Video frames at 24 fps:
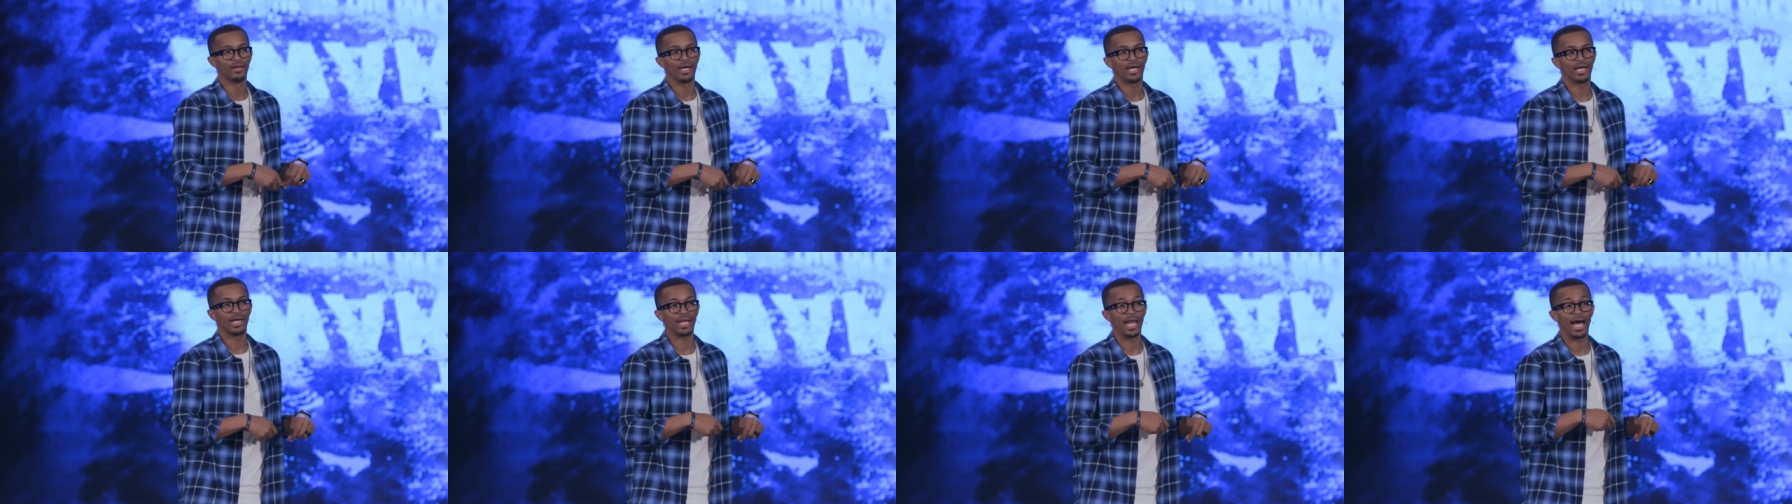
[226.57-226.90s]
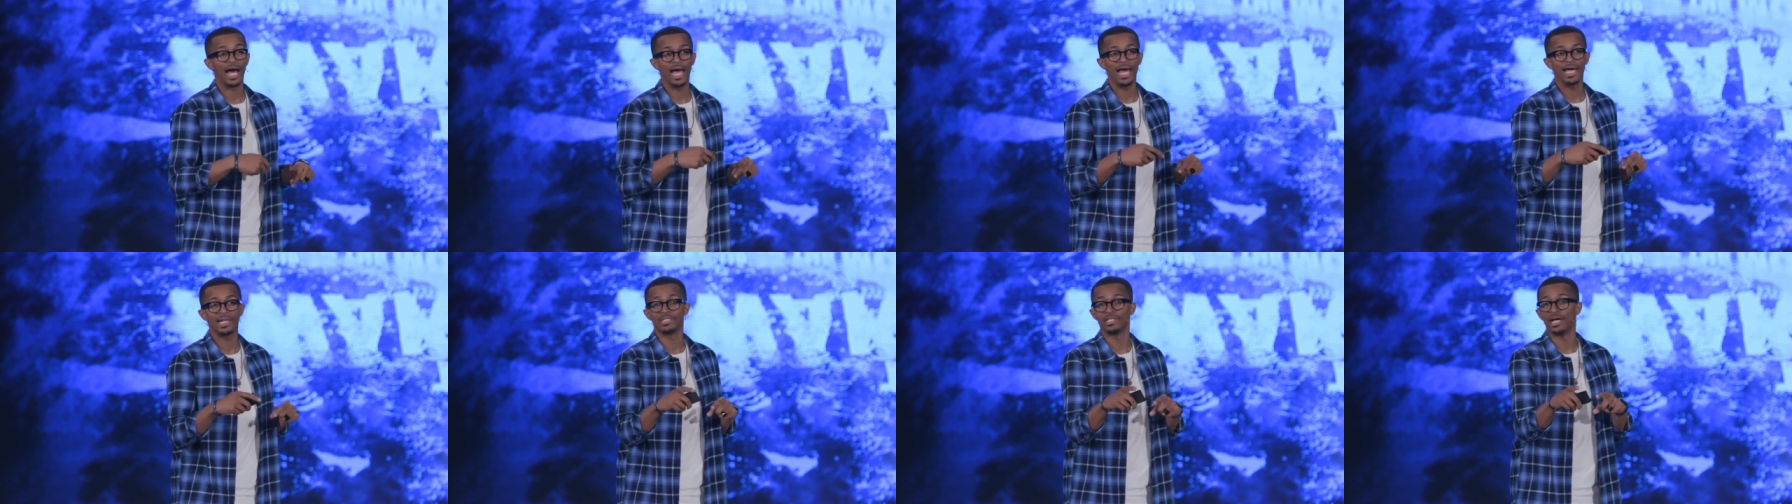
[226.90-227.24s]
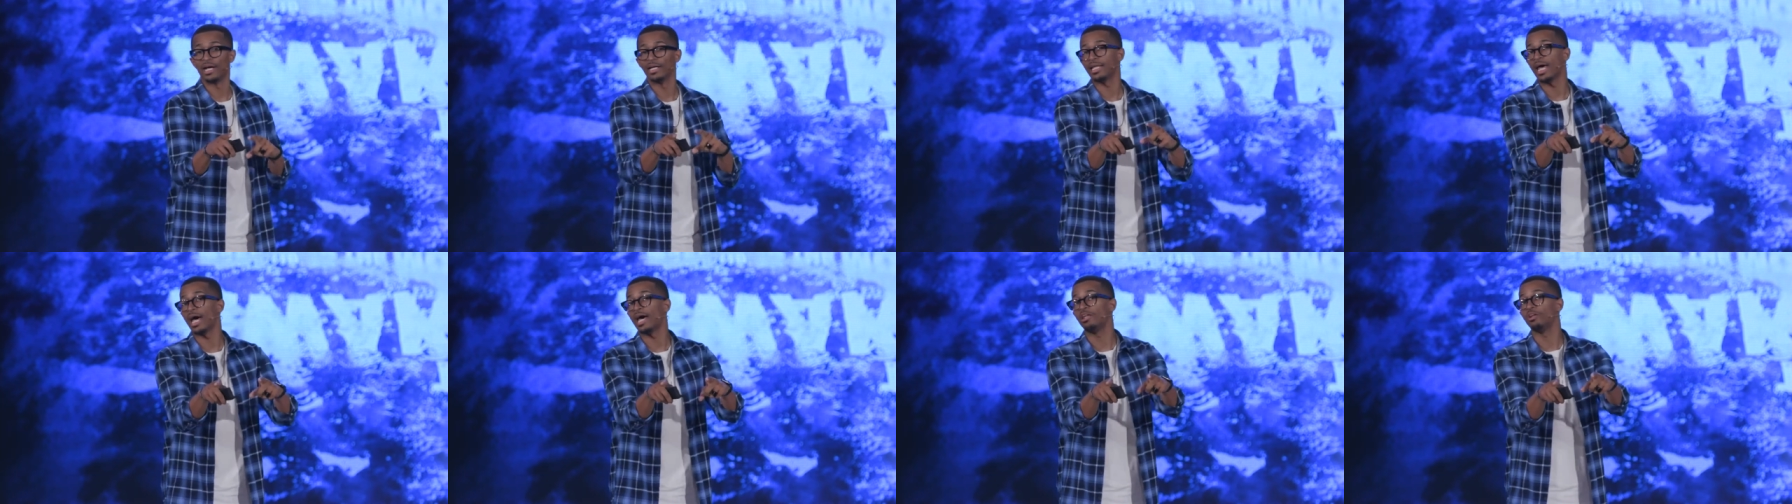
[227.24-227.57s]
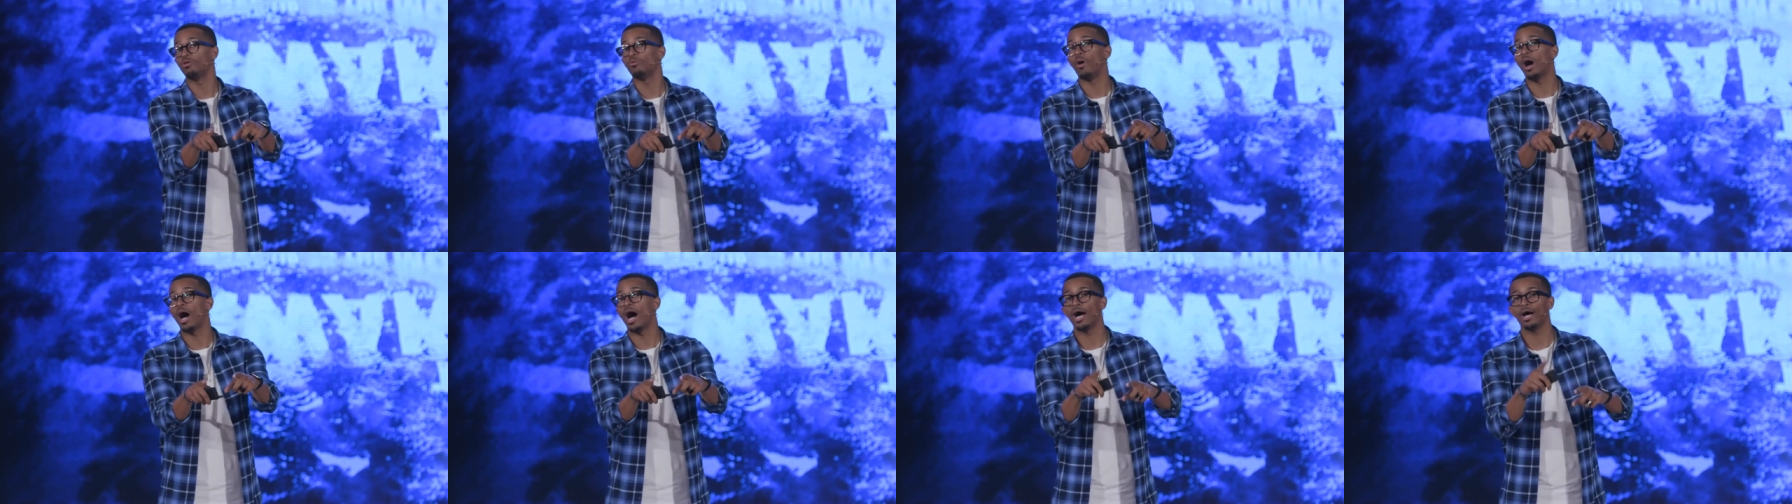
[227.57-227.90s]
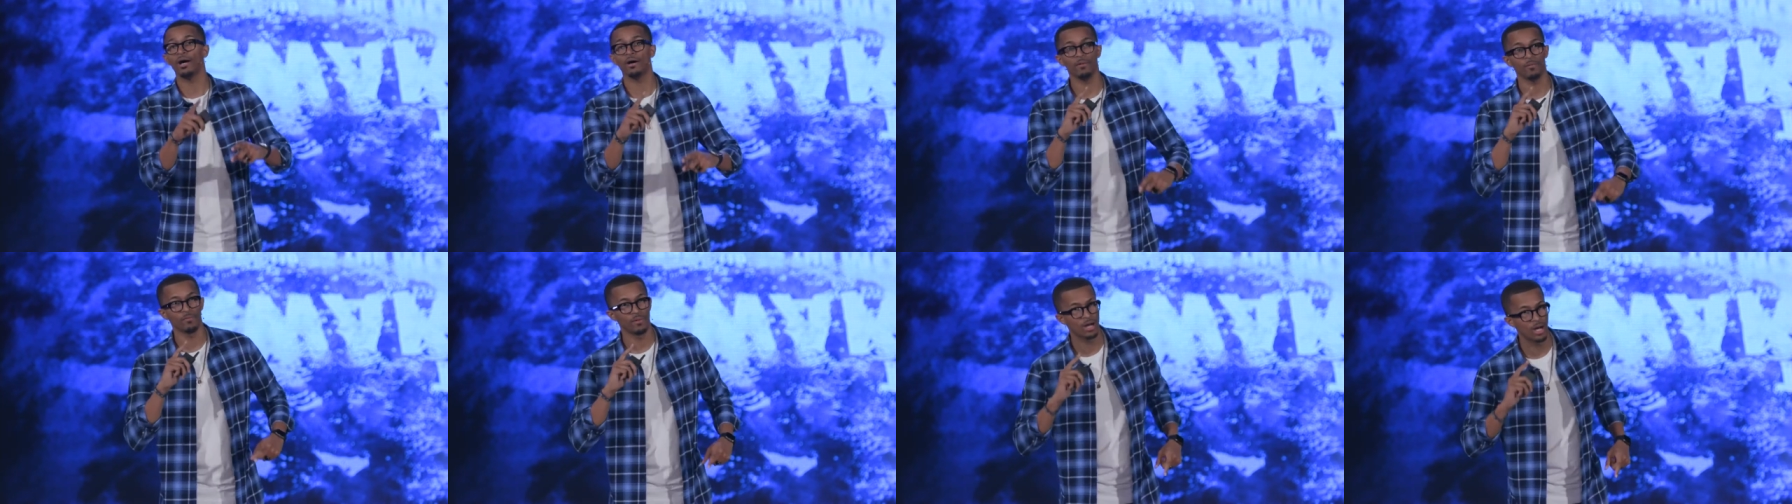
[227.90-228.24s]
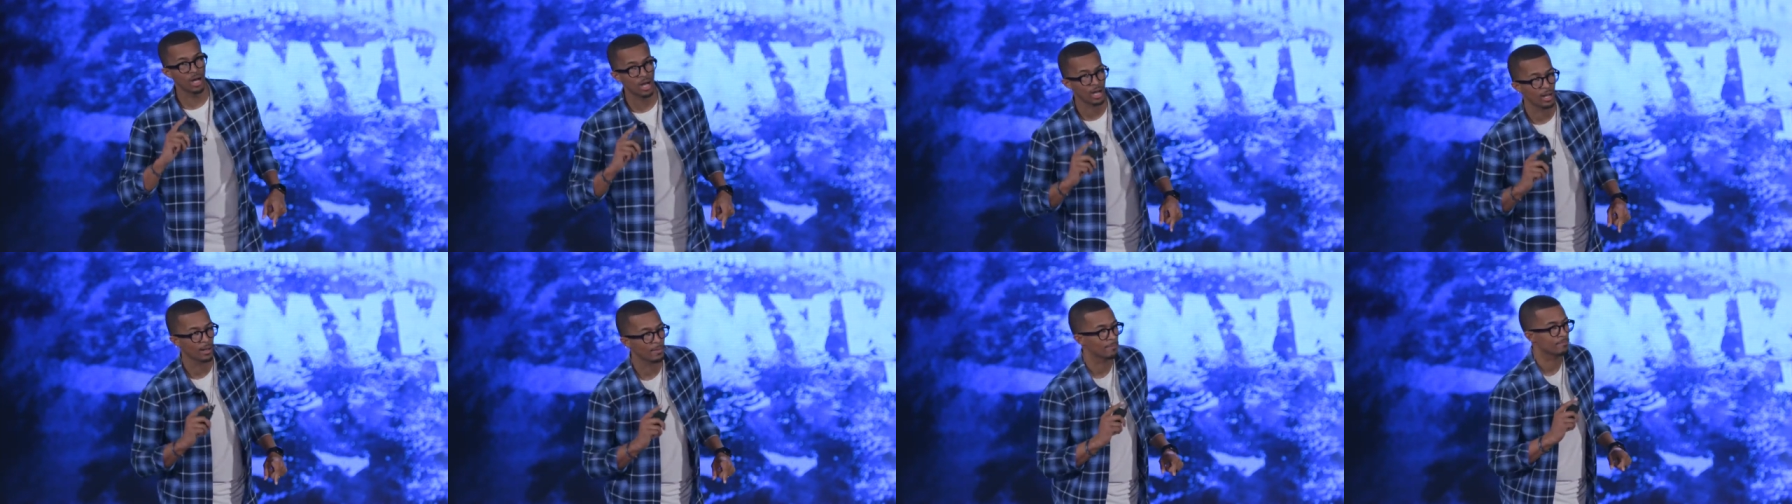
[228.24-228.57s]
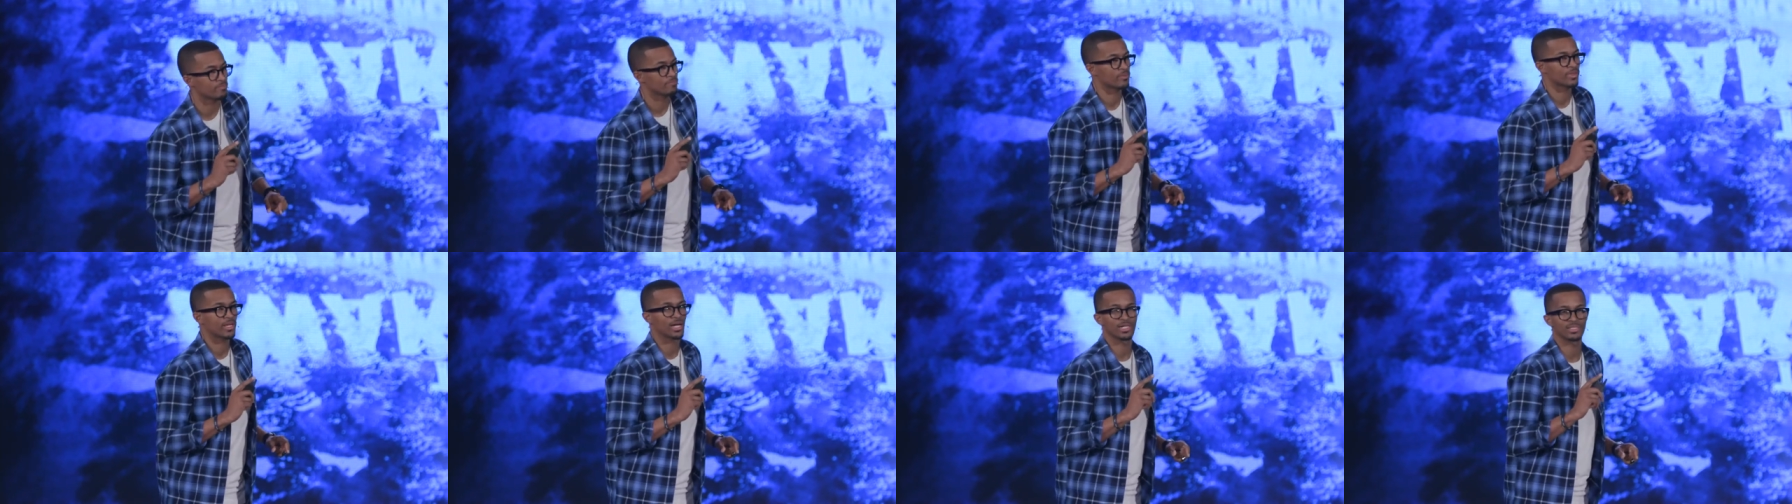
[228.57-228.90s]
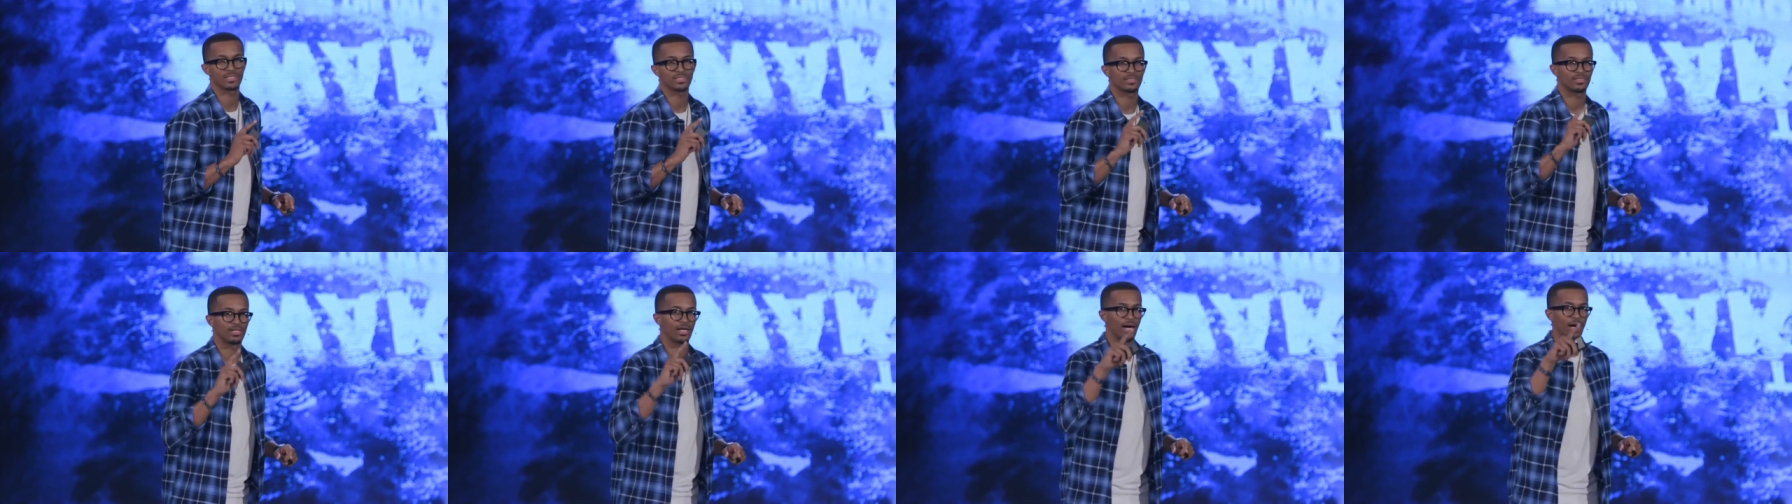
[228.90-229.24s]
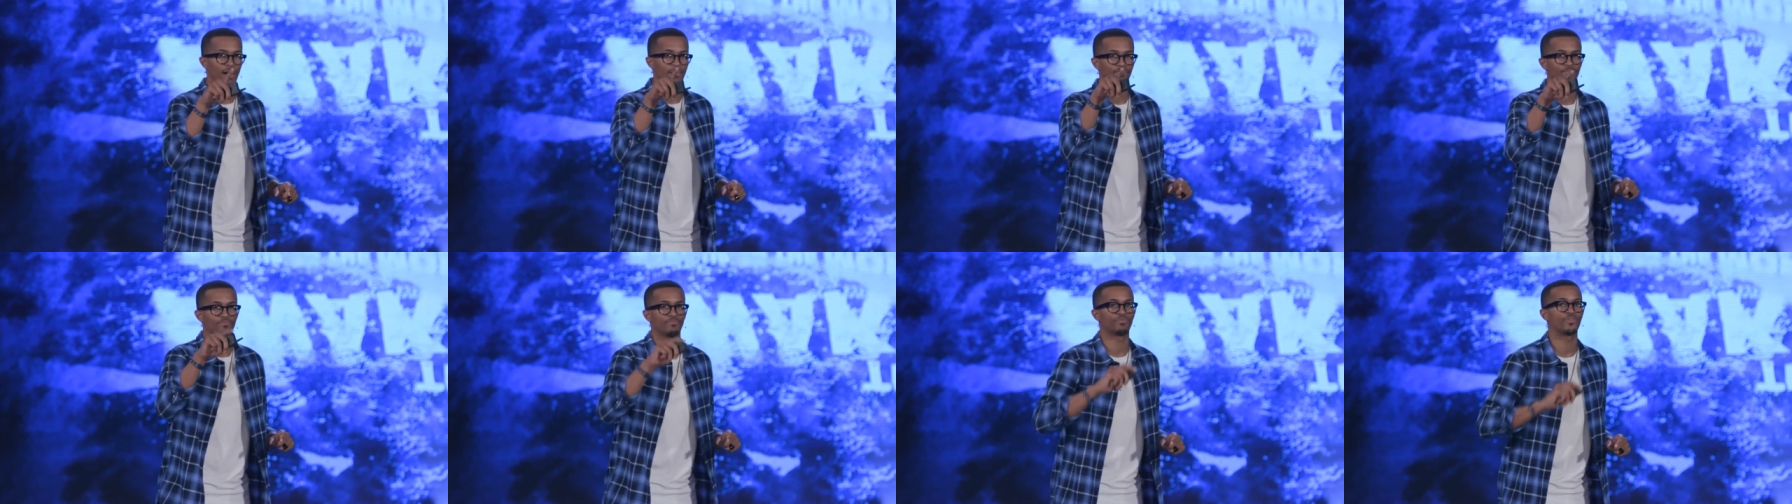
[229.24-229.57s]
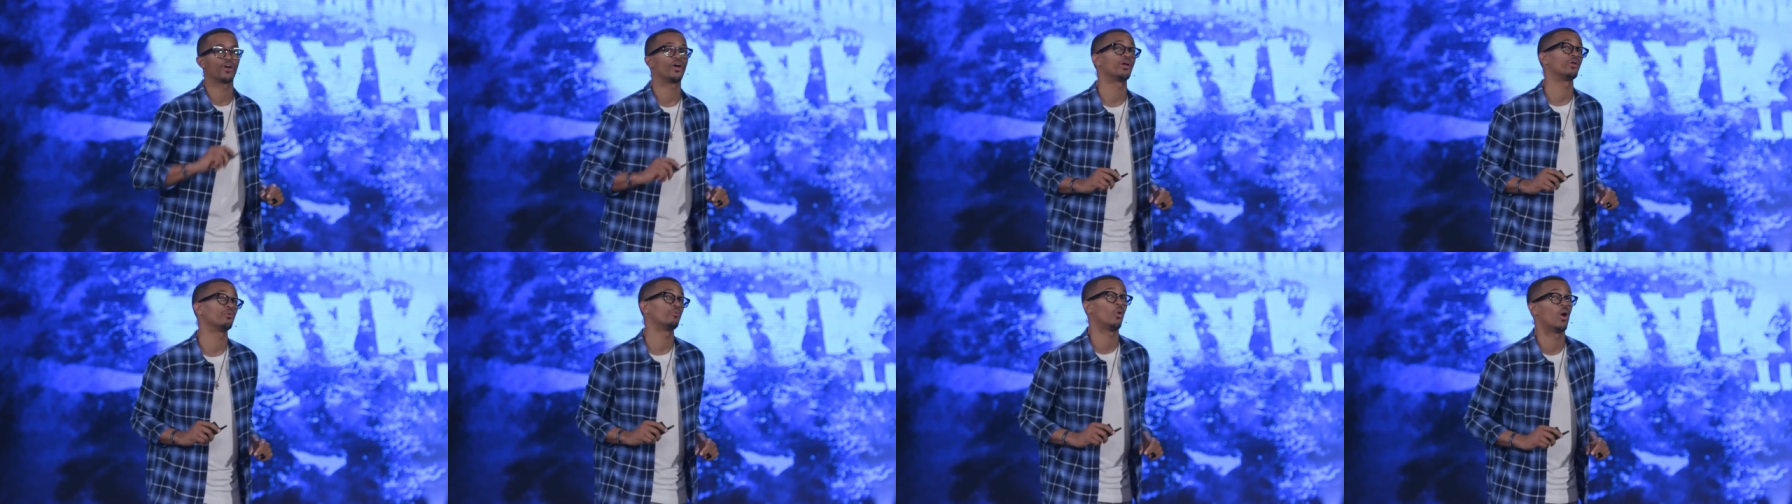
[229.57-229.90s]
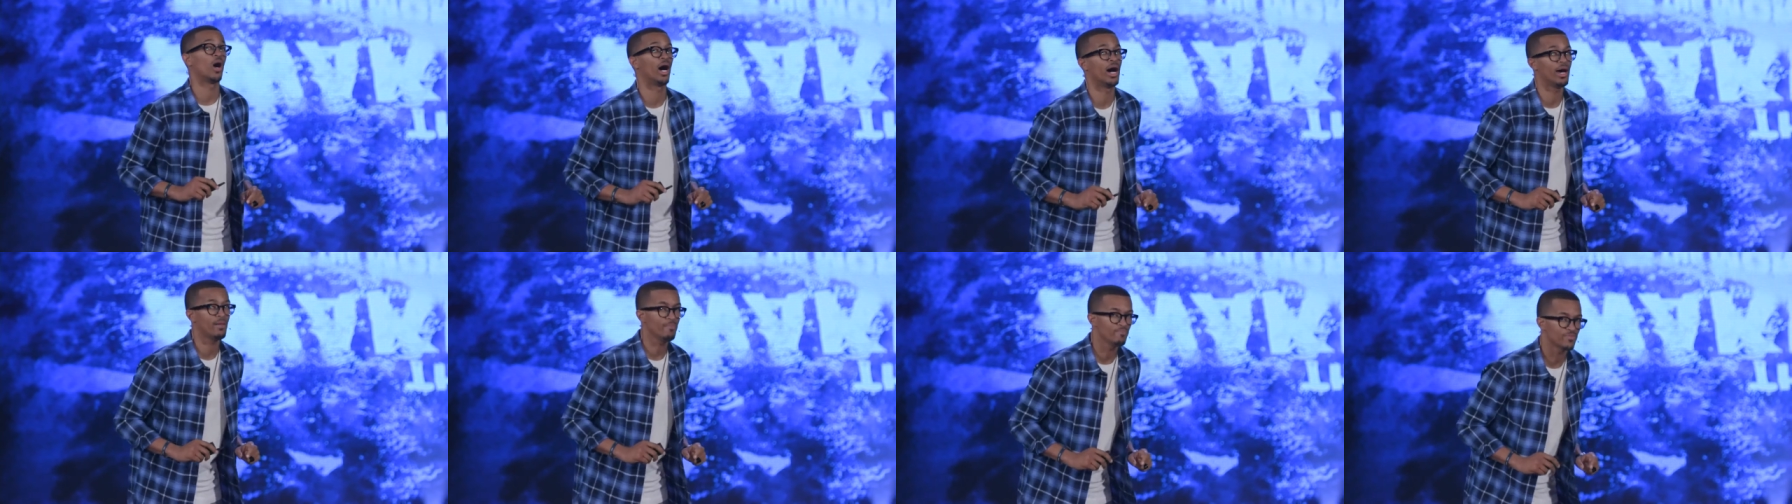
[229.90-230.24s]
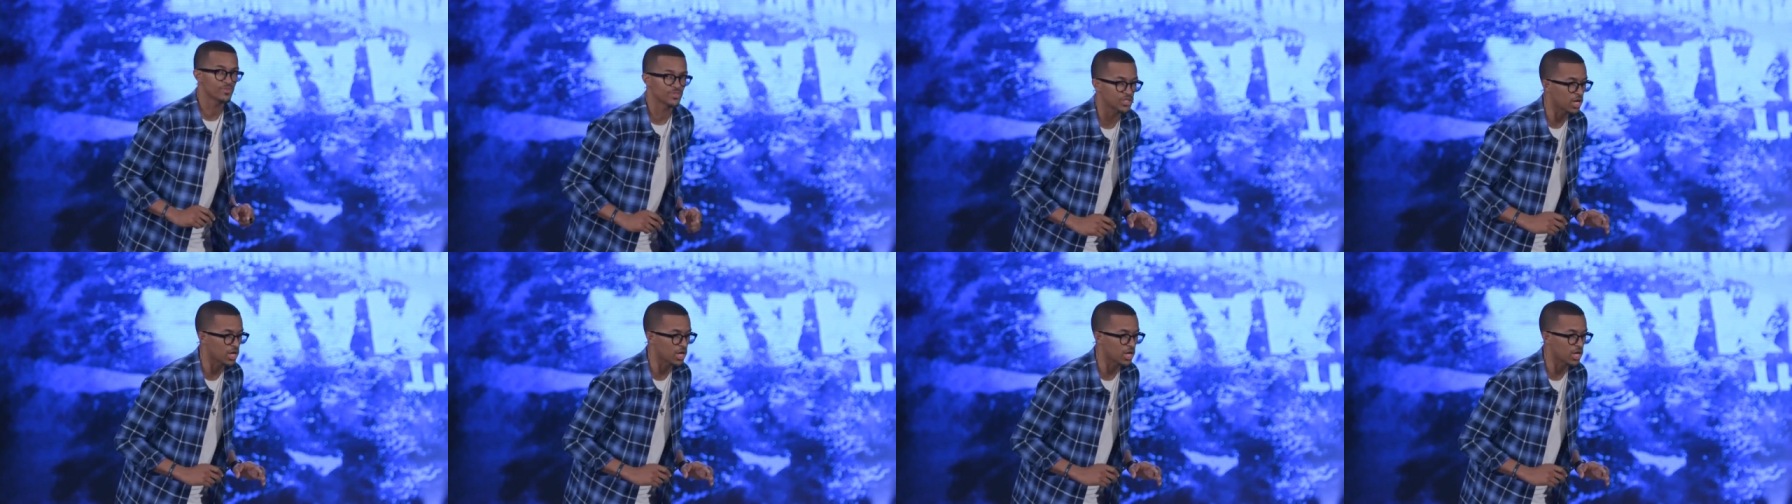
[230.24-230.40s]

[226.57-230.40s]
and I hadn't done that in a while because um, I'm 31.